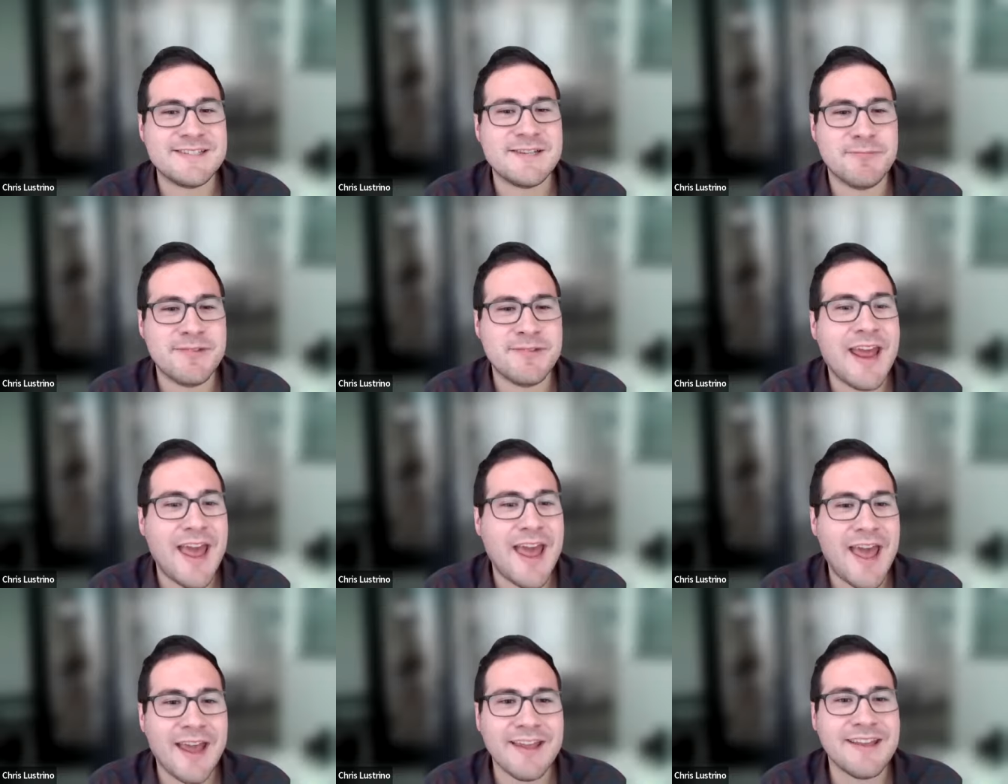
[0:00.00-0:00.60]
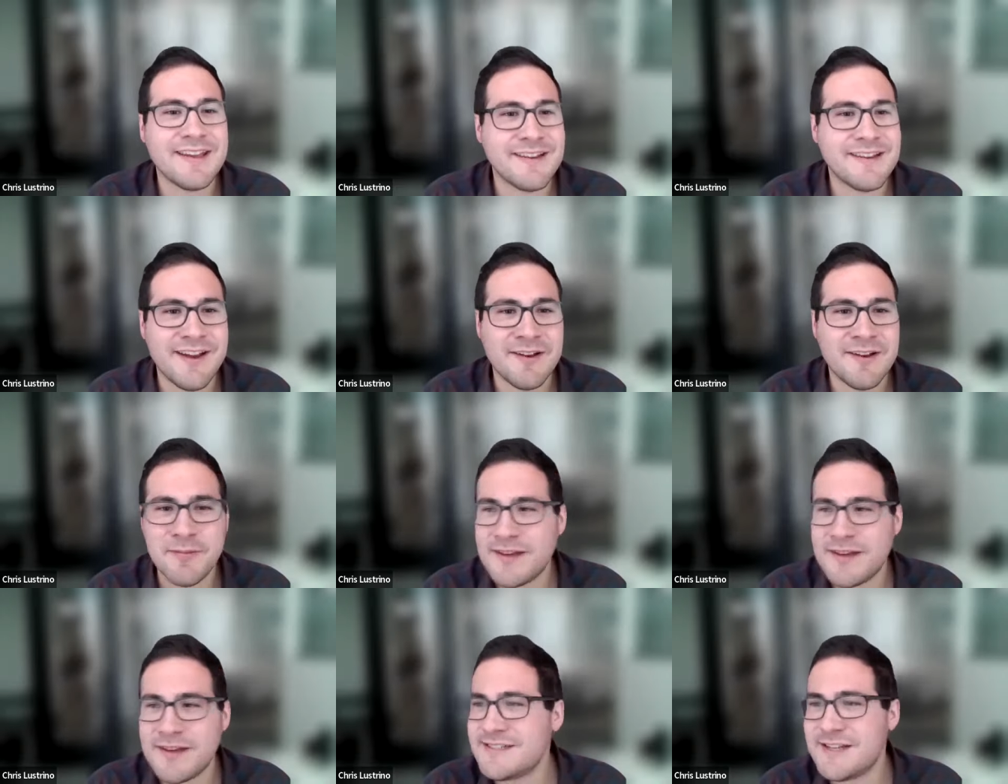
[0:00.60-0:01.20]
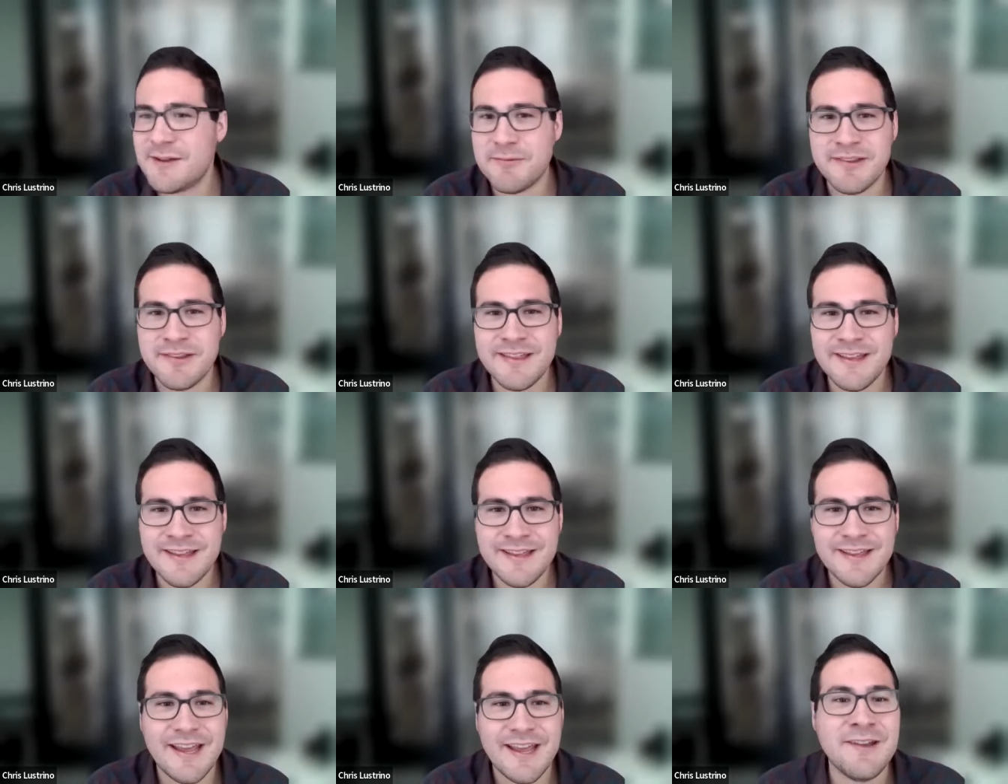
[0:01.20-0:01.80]
some tagging done by some of
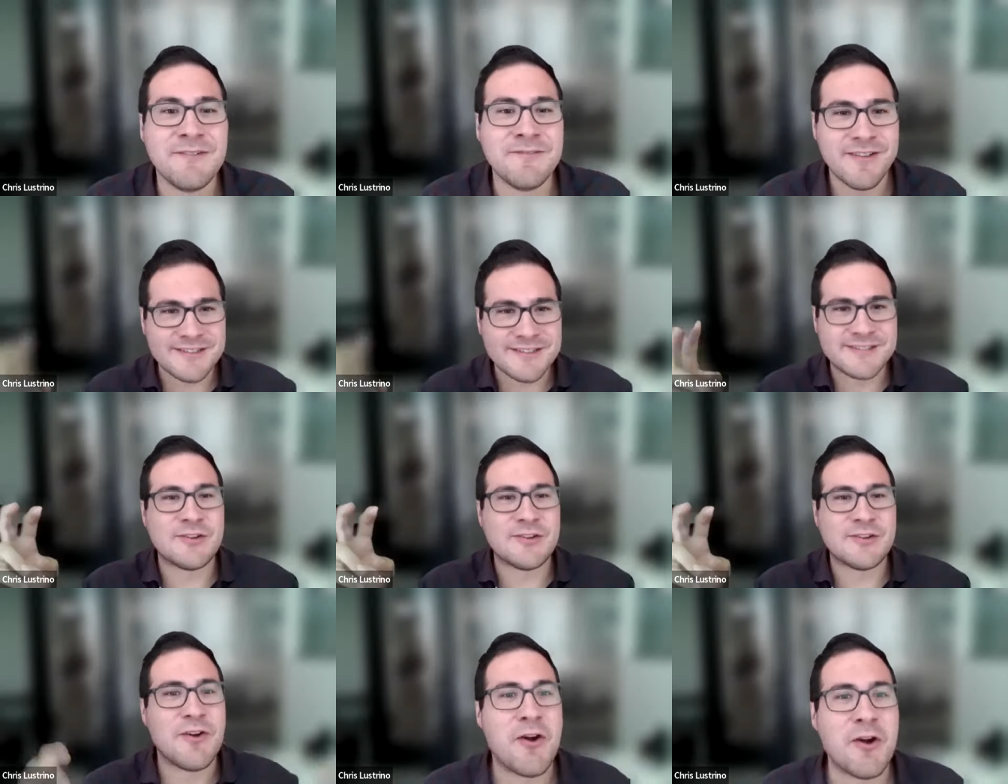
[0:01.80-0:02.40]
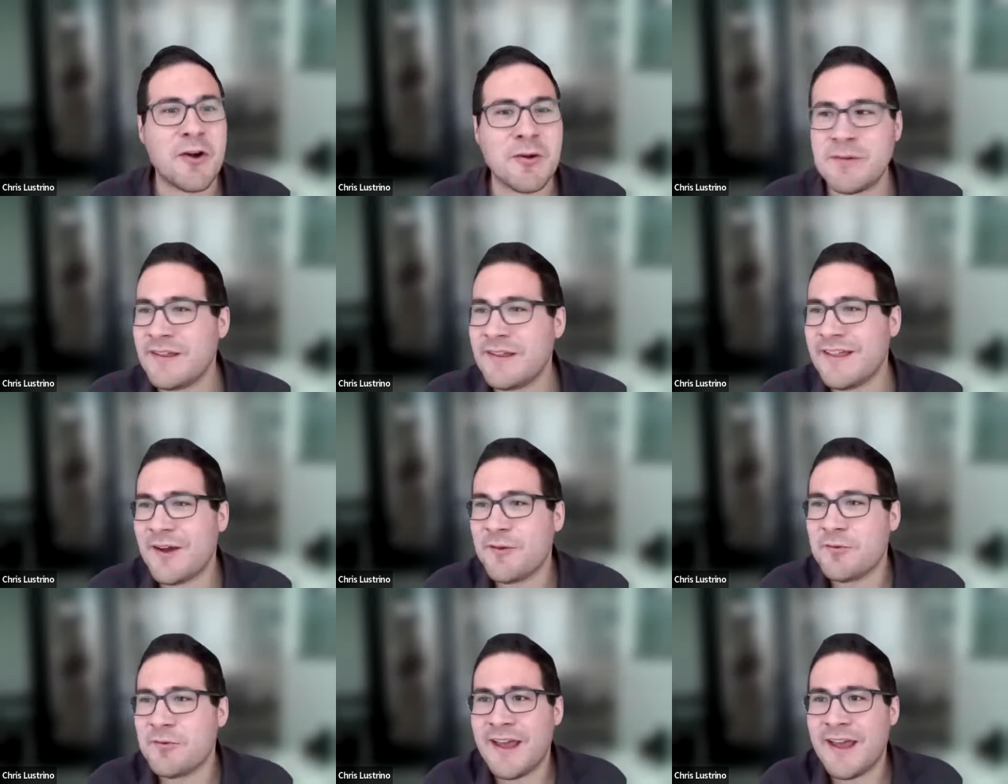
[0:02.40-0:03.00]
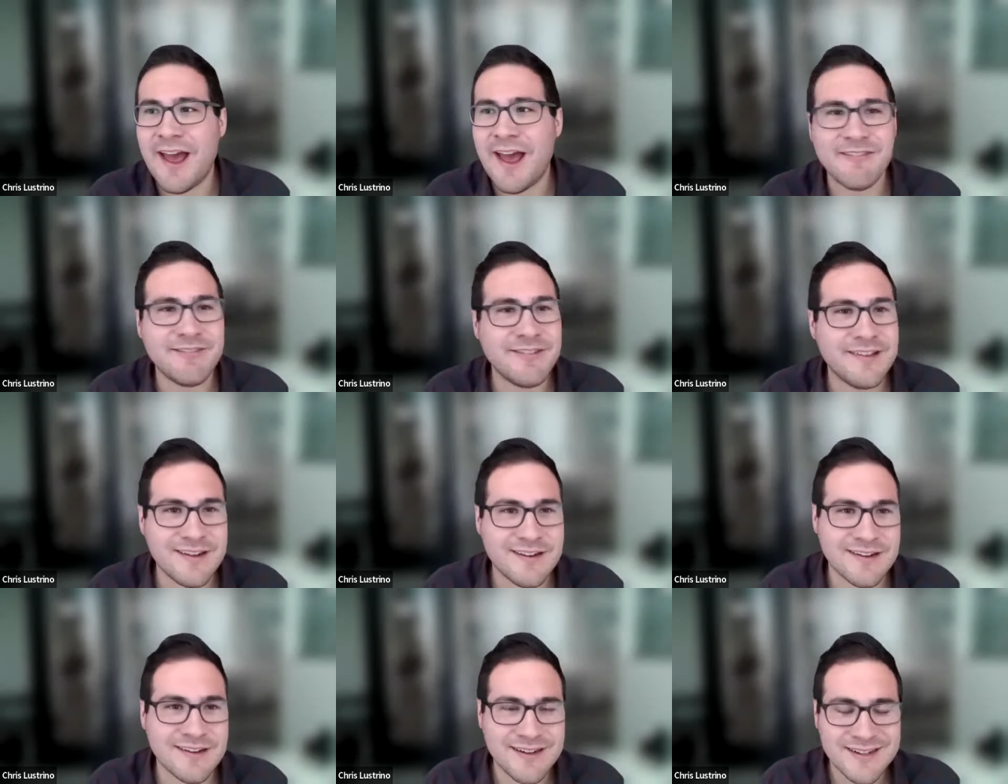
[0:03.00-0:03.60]
the investor army that we have
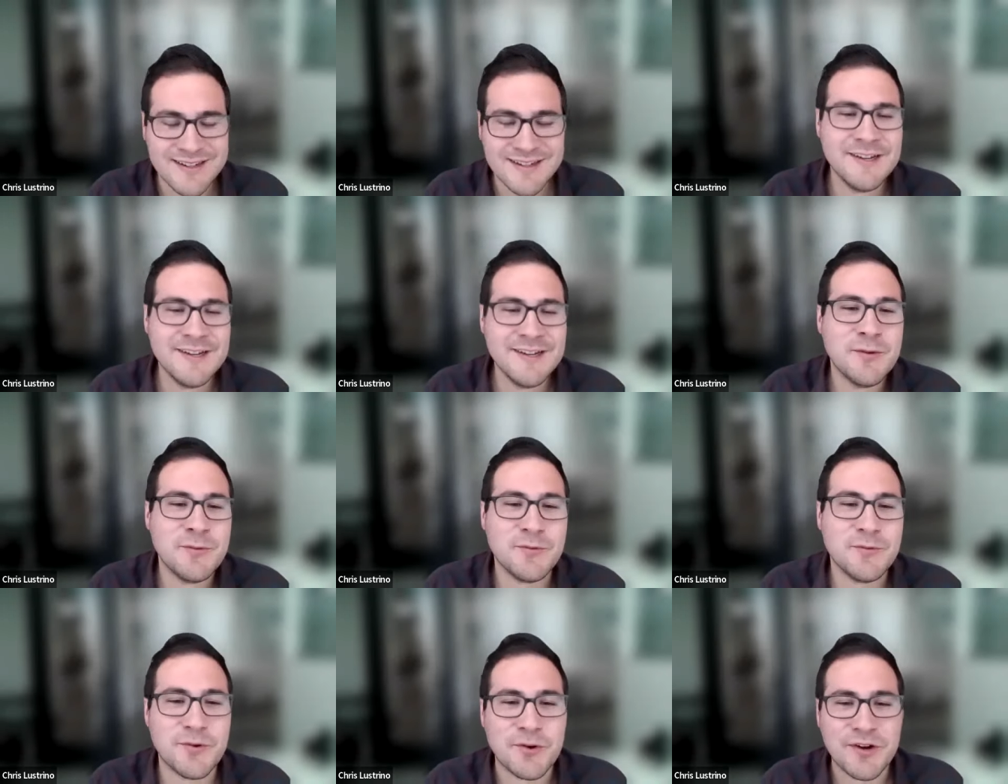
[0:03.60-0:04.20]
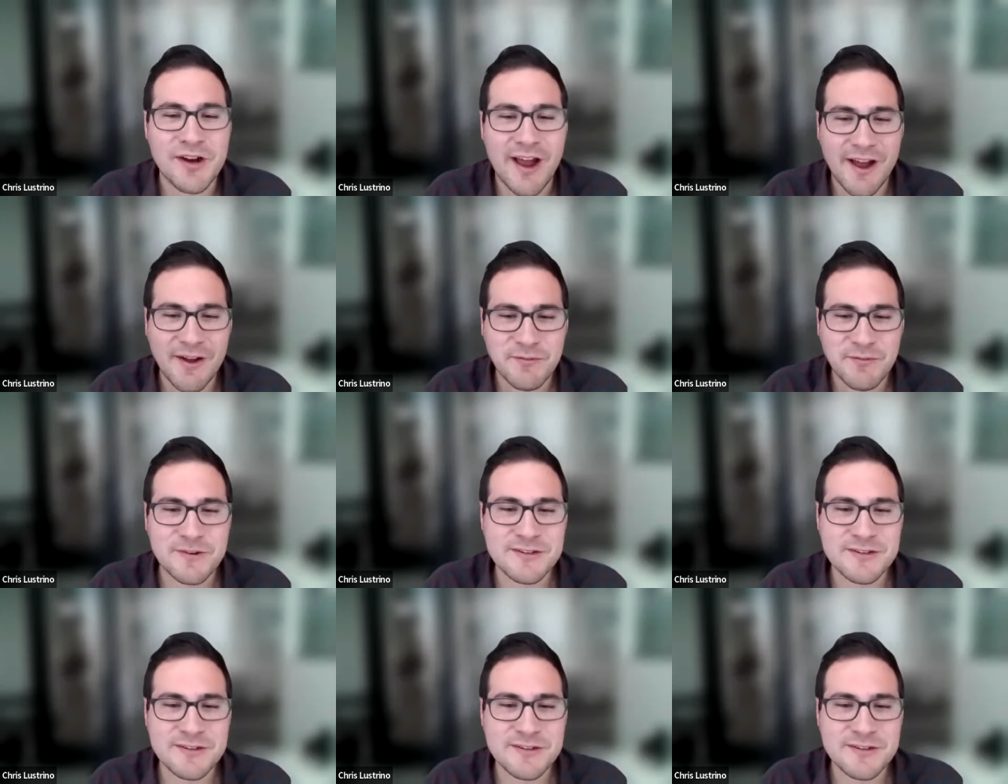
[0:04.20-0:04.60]
here for uh, yeah.